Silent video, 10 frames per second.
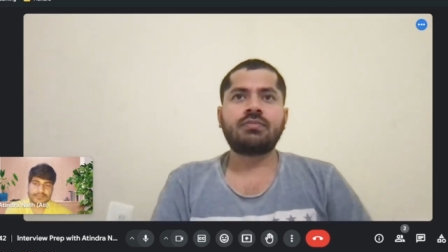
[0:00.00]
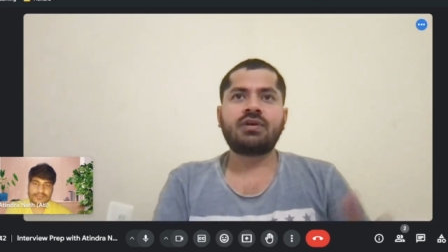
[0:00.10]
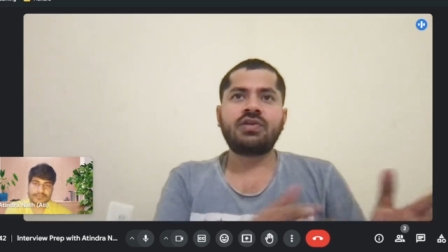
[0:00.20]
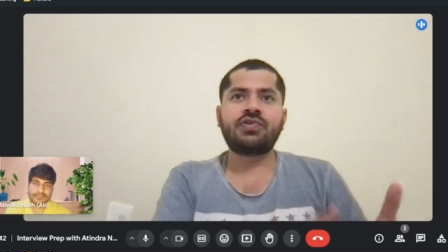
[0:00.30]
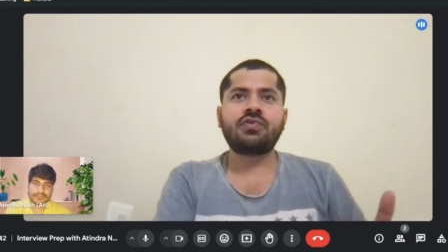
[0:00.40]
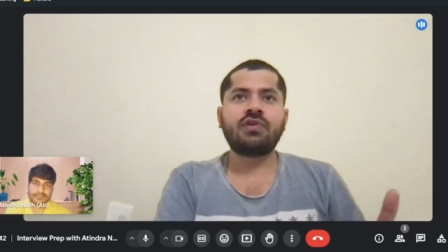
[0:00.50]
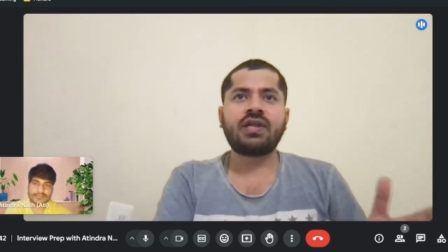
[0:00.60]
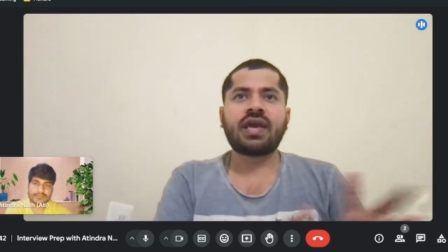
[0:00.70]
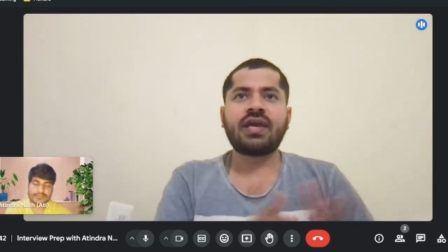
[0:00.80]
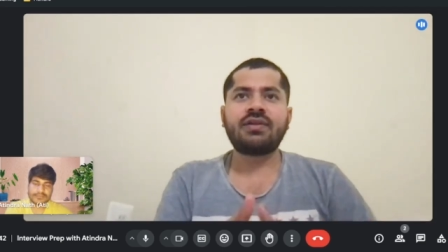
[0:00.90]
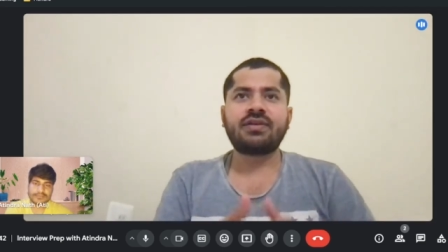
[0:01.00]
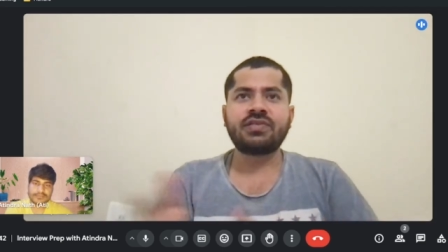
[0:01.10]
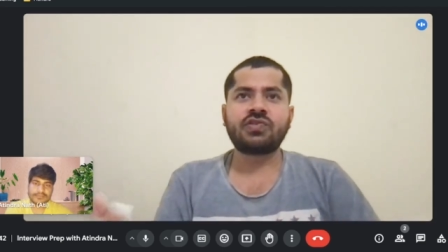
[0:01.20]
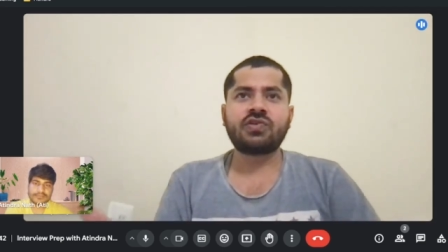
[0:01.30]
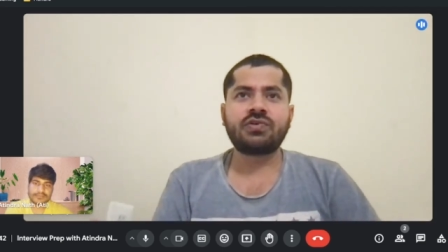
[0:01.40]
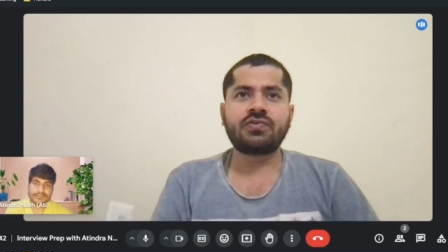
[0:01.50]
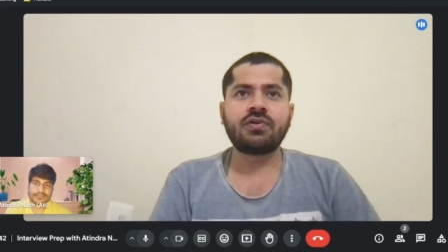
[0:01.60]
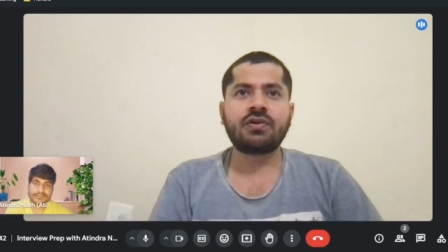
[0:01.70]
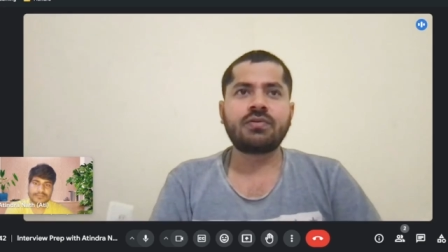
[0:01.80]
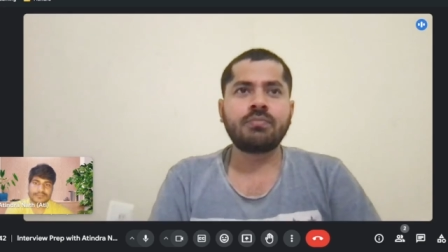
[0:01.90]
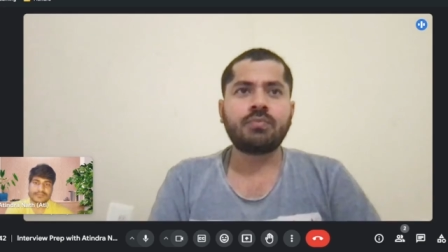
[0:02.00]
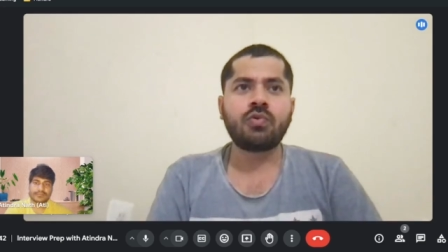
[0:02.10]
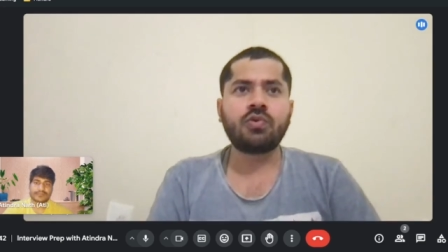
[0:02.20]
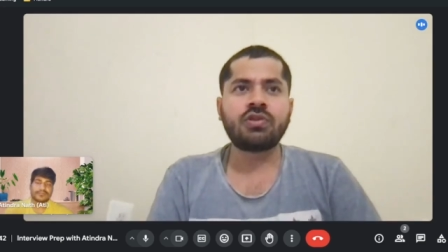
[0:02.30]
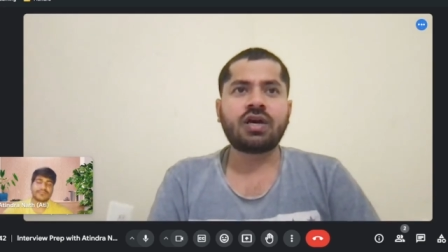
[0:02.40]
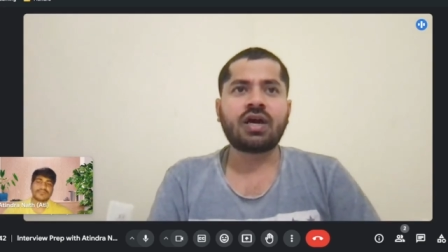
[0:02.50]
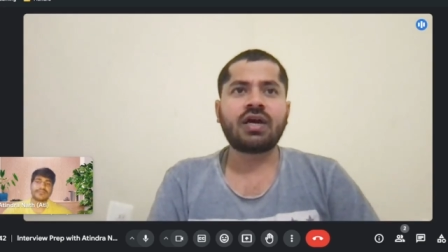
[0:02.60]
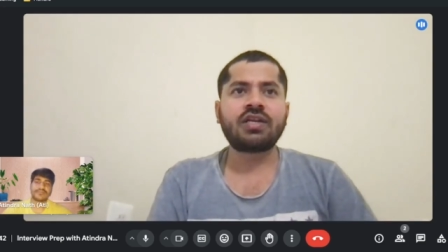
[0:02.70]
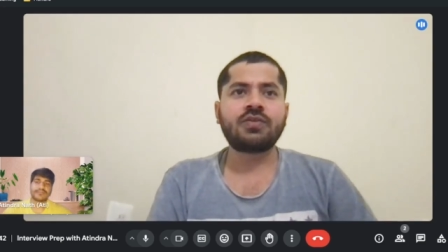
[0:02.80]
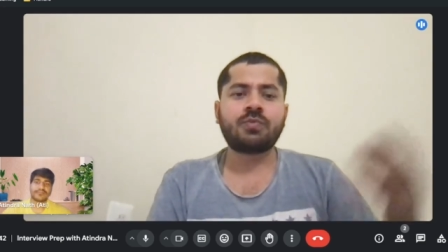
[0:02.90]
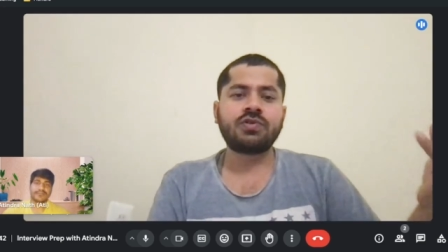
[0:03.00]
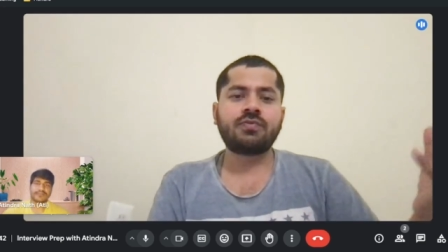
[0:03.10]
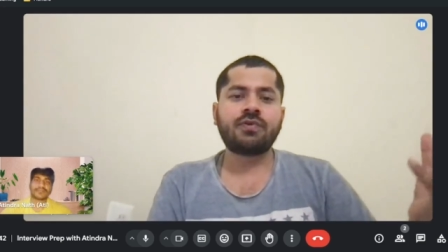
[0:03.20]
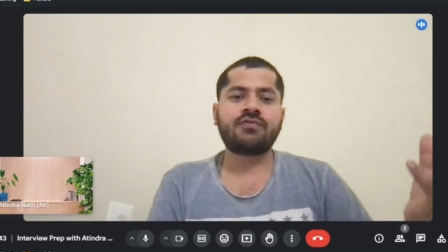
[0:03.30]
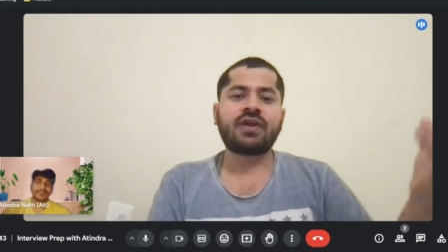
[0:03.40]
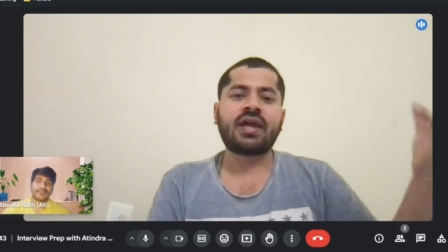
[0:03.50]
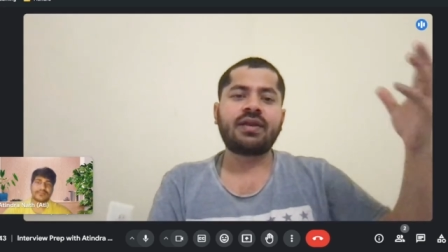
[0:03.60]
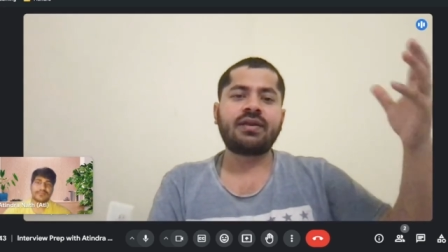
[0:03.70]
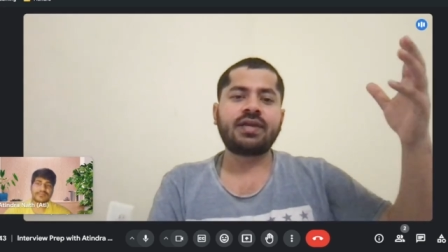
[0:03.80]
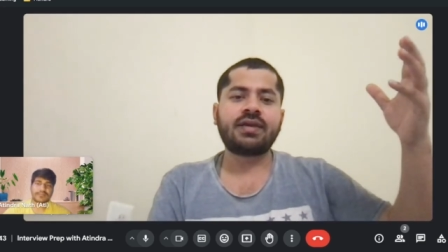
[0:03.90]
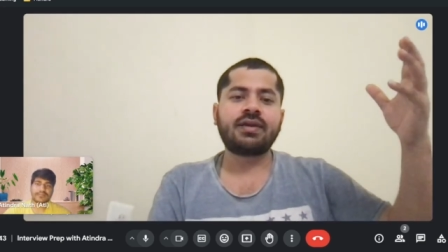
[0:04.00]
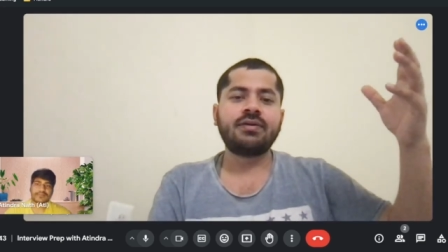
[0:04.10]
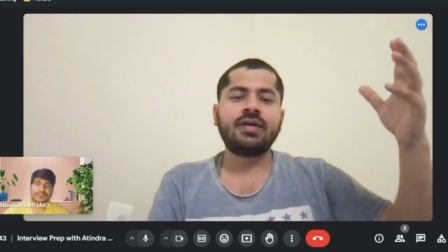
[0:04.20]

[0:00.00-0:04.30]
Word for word: controller and REST controller both are responsible for handling.